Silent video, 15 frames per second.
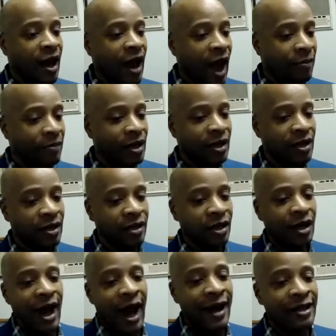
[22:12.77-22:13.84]
I mean,
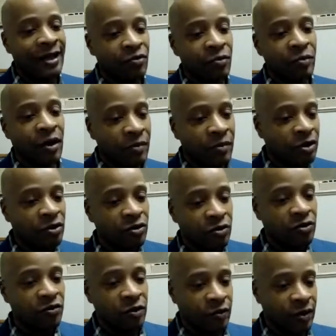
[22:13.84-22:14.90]
I just remember 2 or
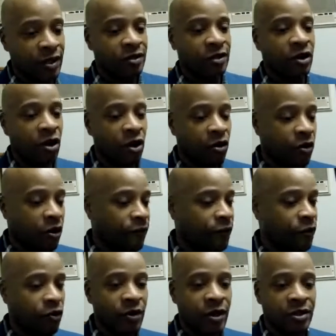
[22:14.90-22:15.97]
3 weeks ago or
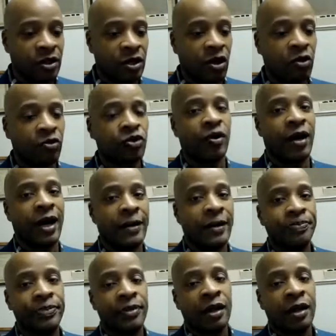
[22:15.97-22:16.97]
4 weeks ago, Drake